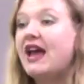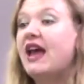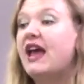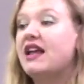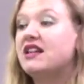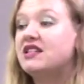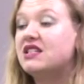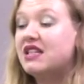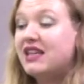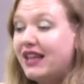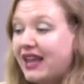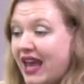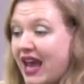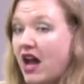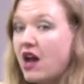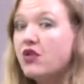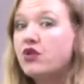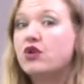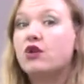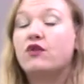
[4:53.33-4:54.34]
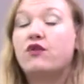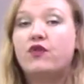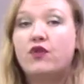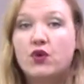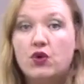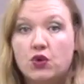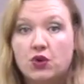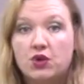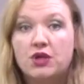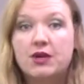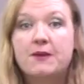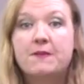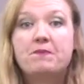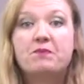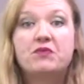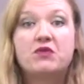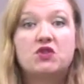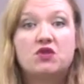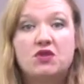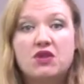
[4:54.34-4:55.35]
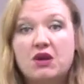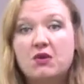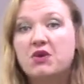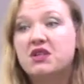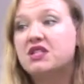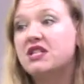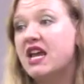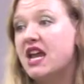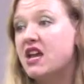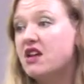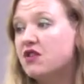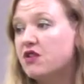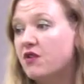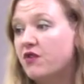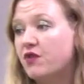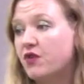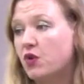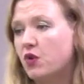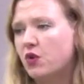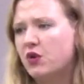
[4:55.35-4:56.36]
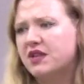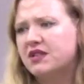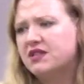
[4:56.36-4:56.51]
and to gather food So they would take the food,